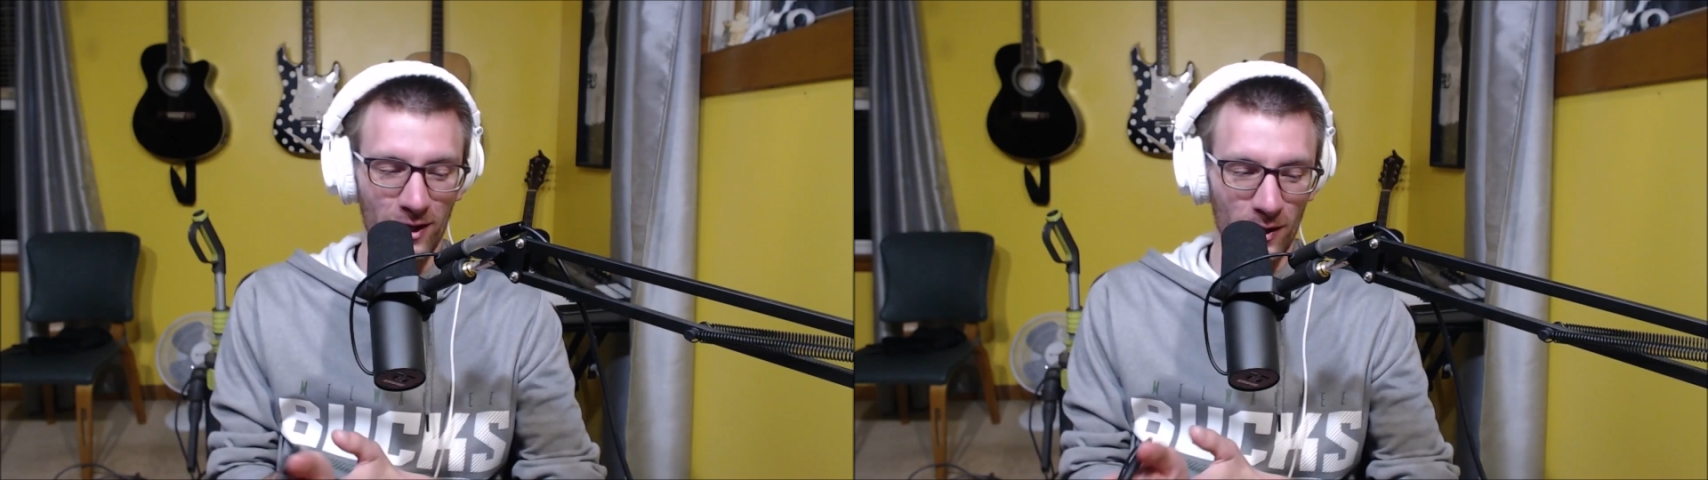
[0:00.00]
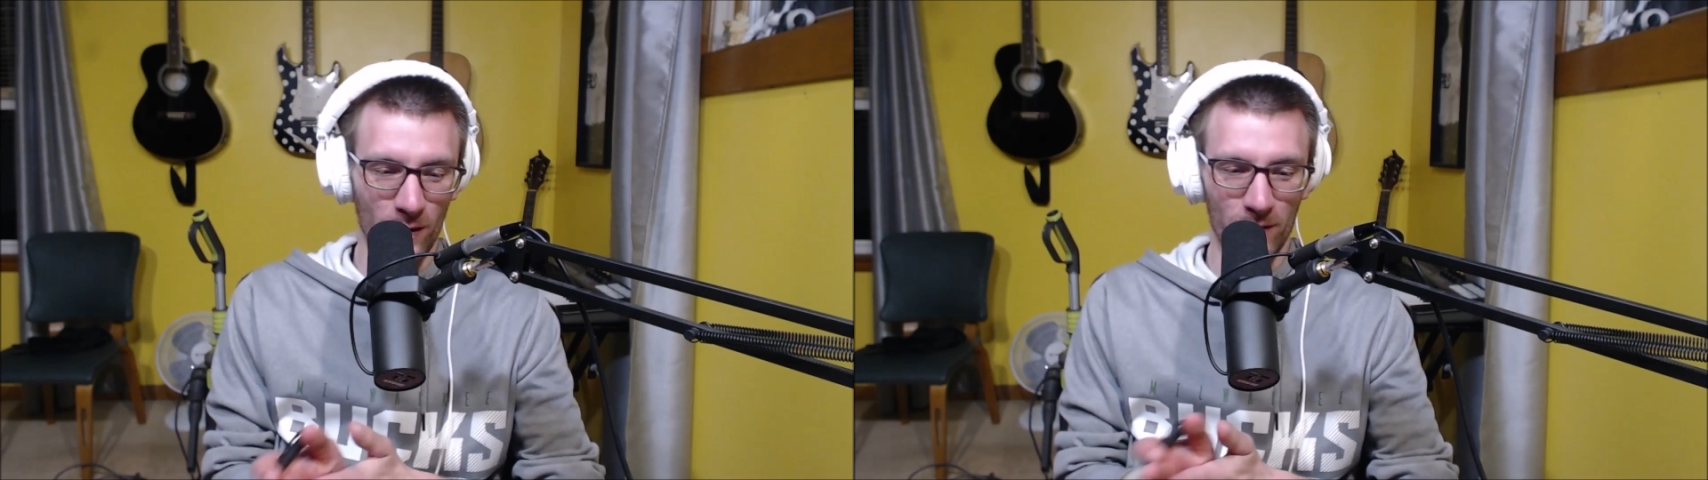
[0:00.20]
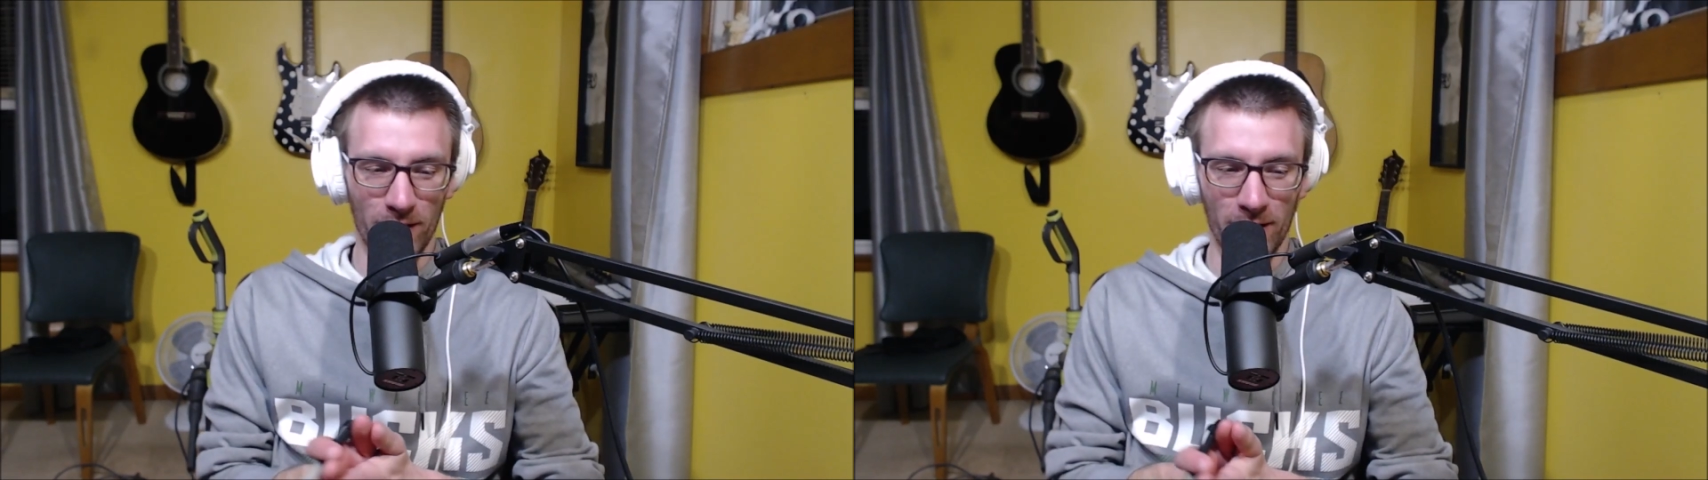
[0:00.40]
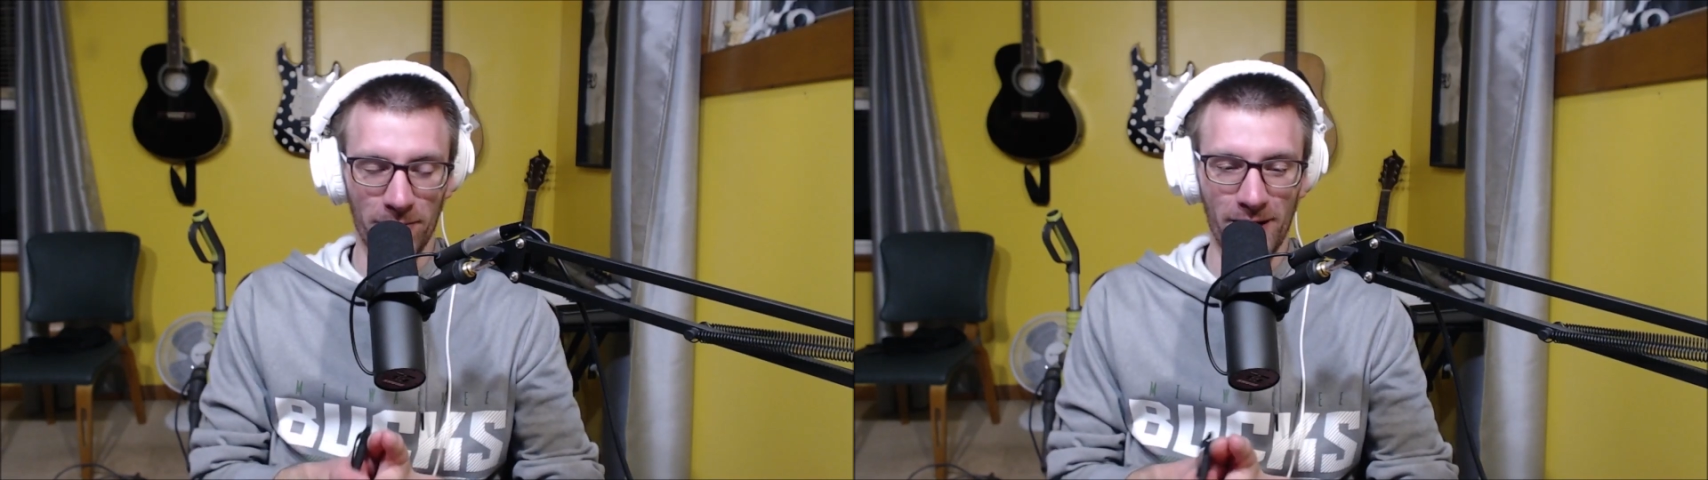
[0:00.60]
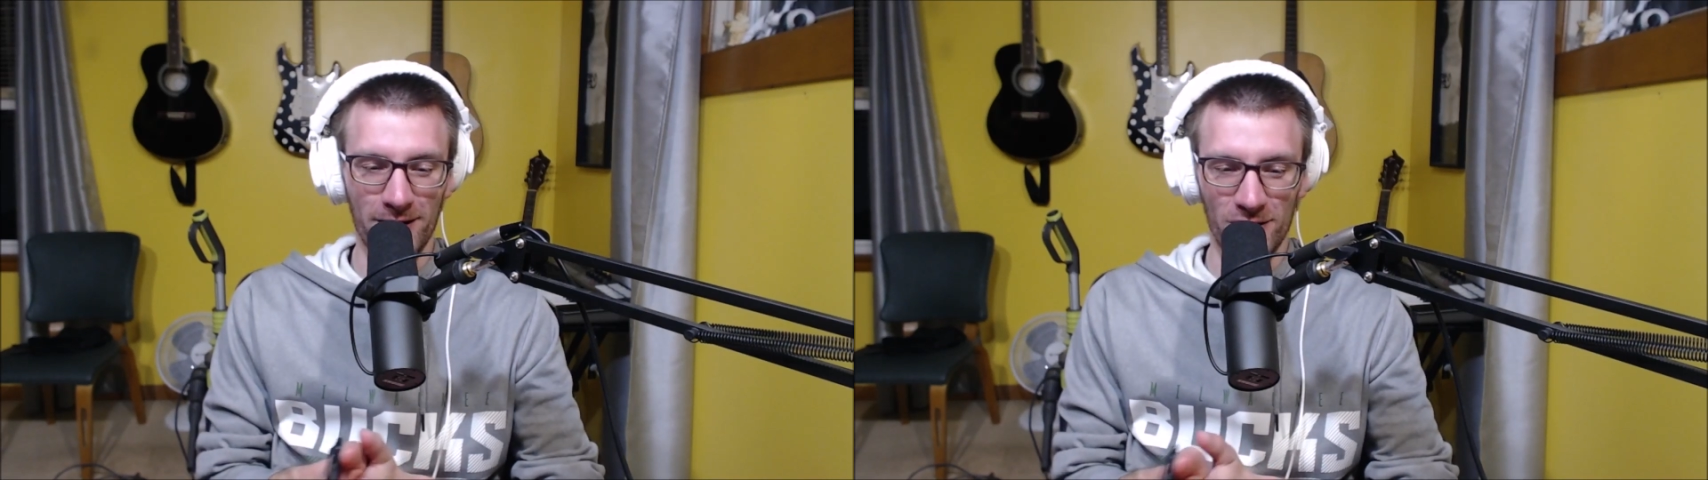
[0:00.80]
you can
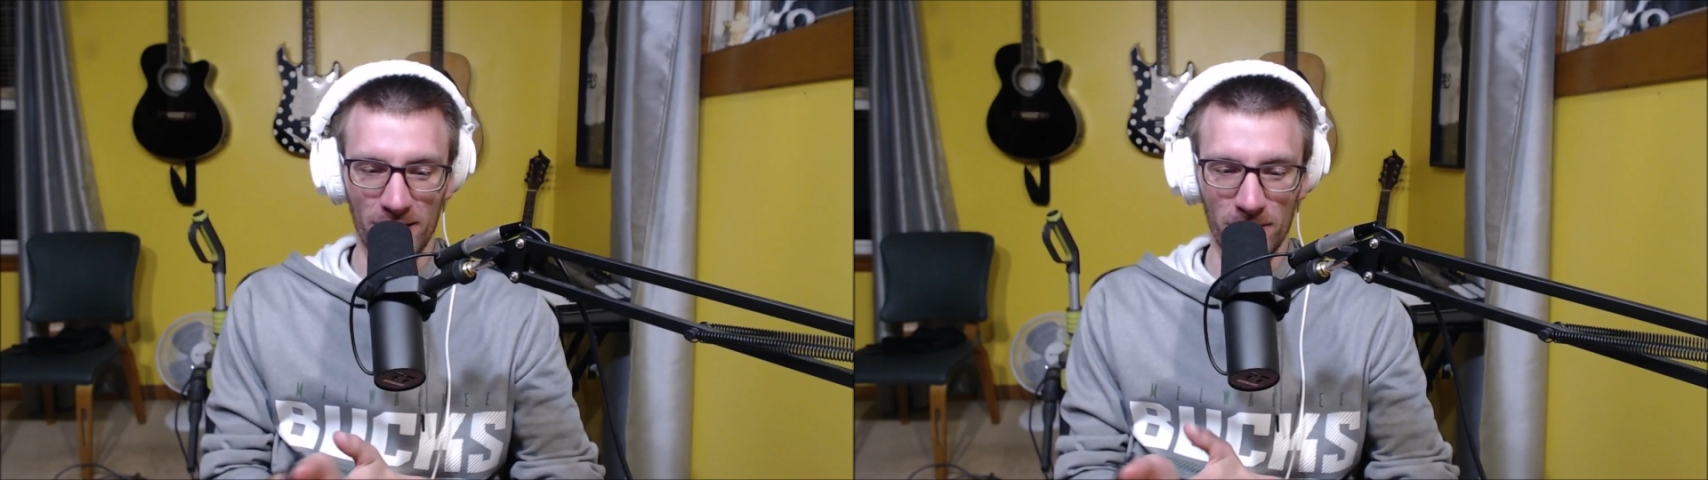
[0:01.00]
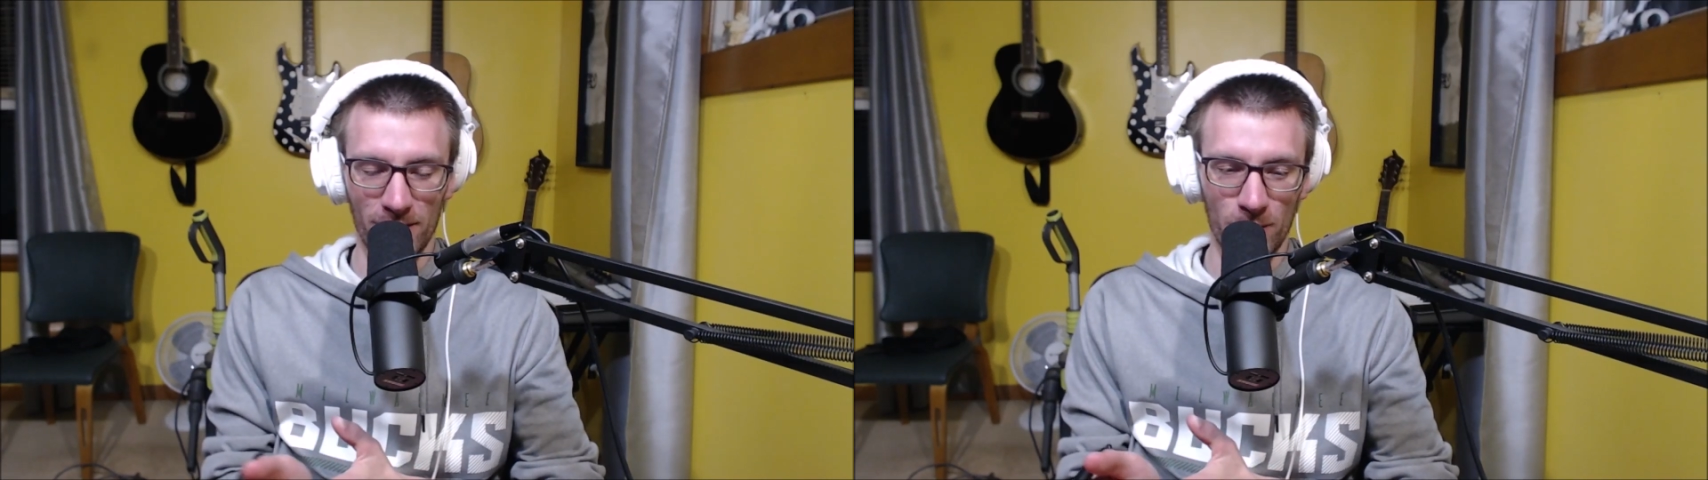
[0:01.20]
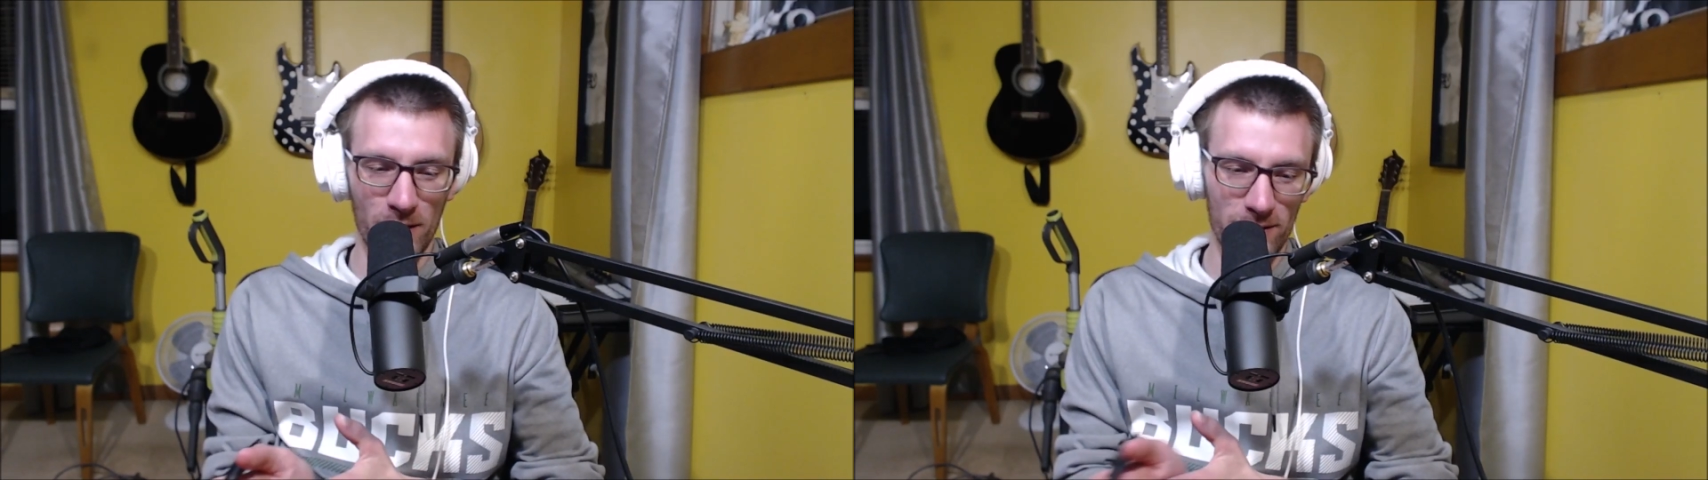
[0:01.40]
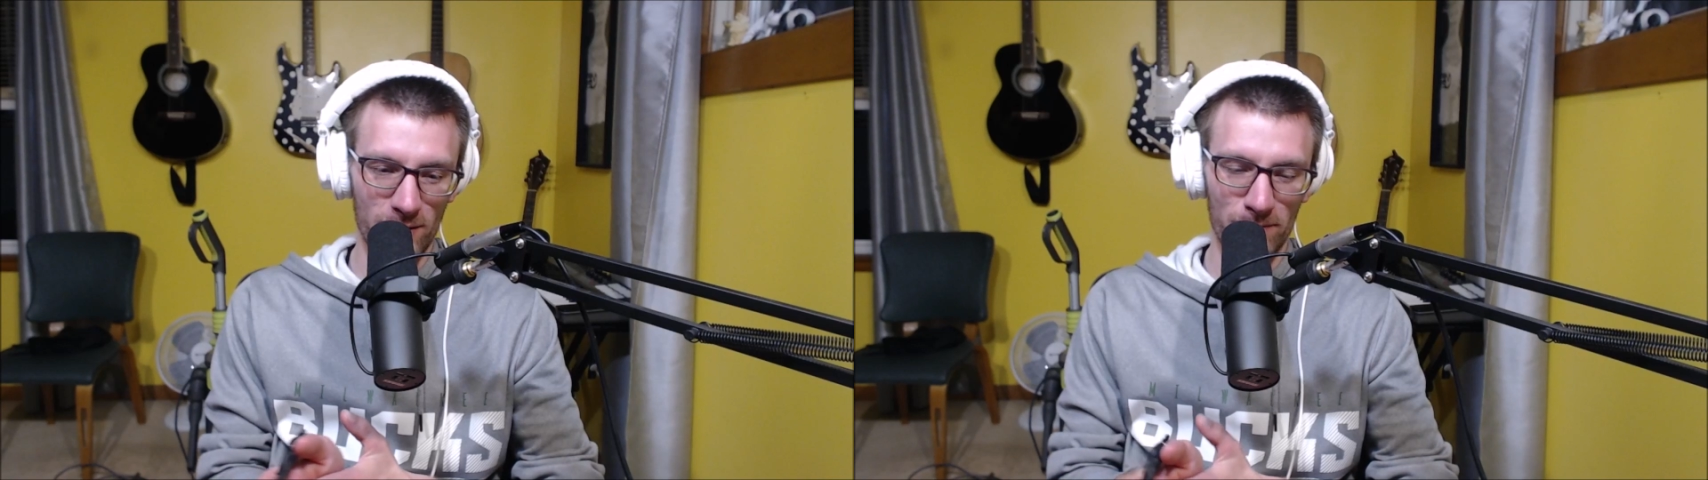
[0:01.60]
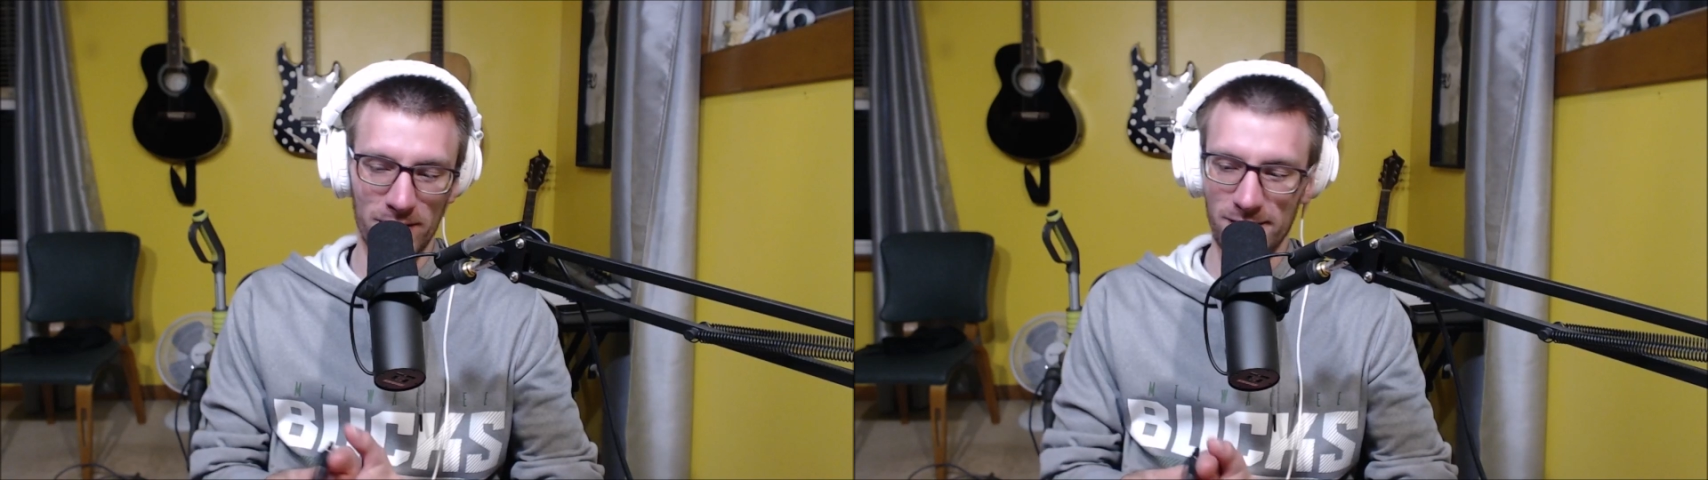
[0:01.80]
go fact check me if you
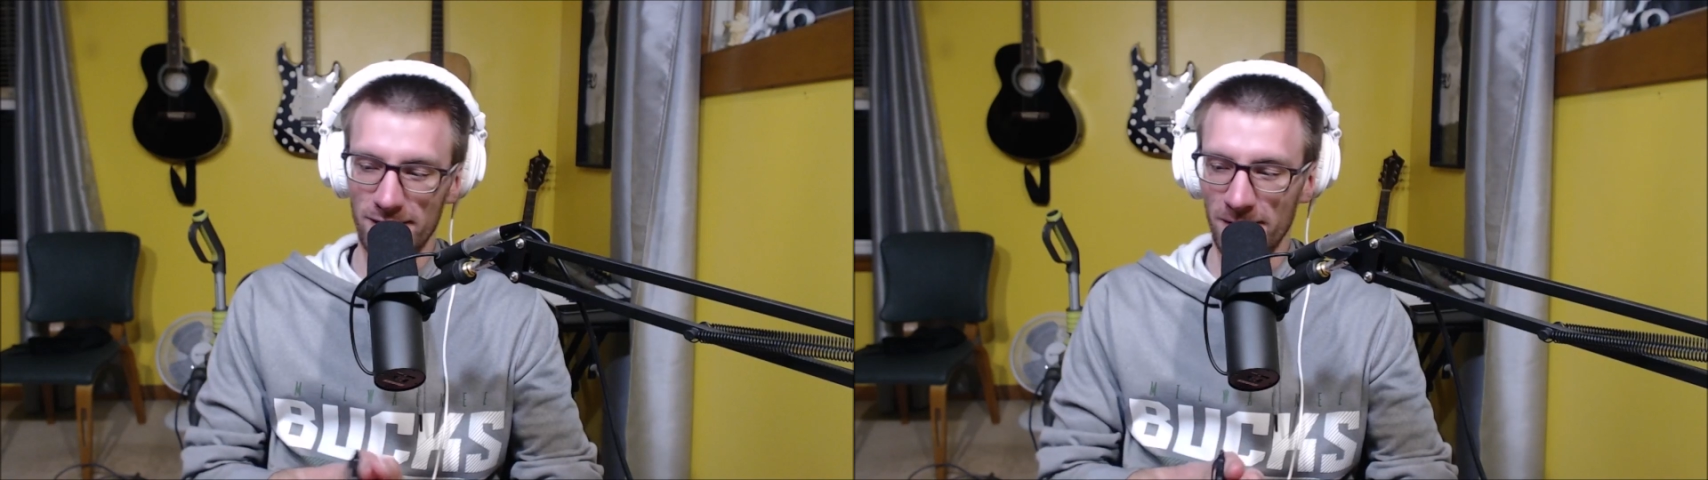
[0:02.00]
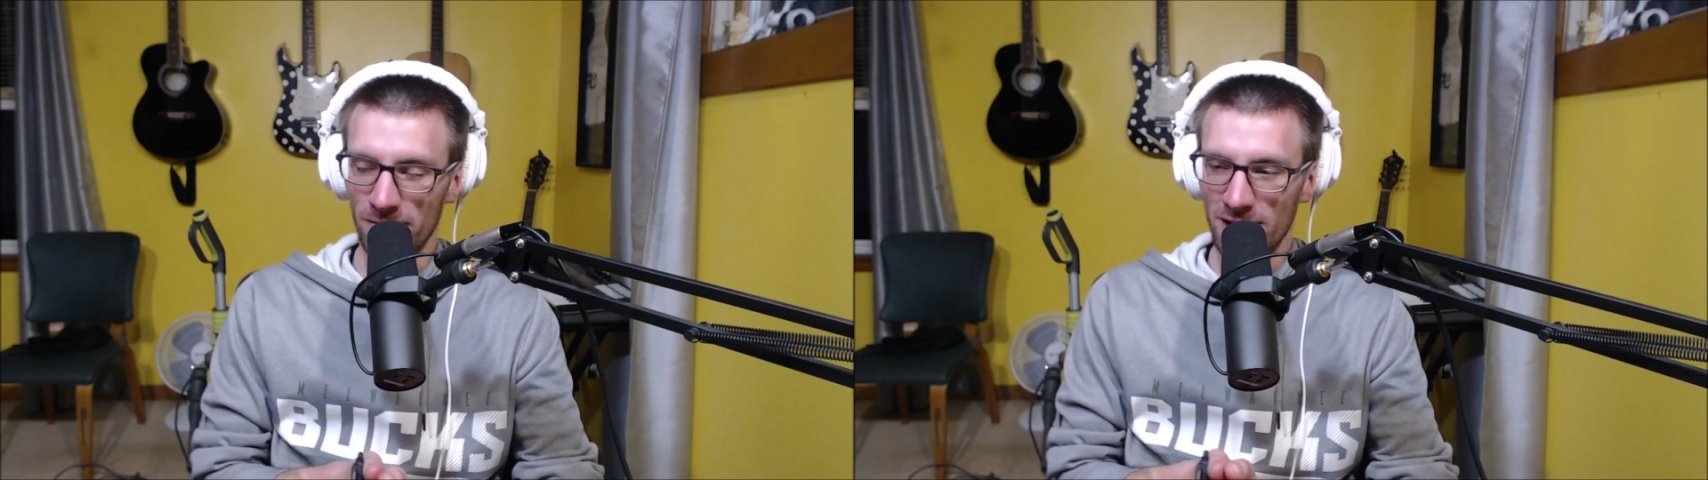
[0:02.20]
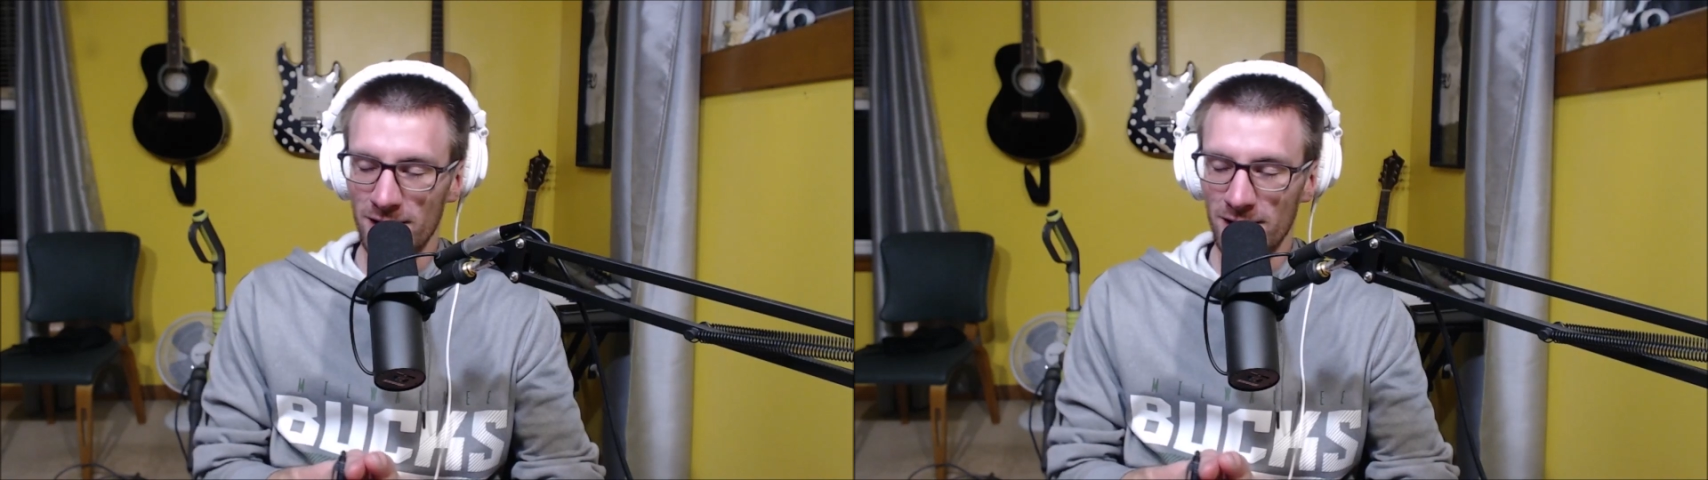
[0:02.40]
want to, but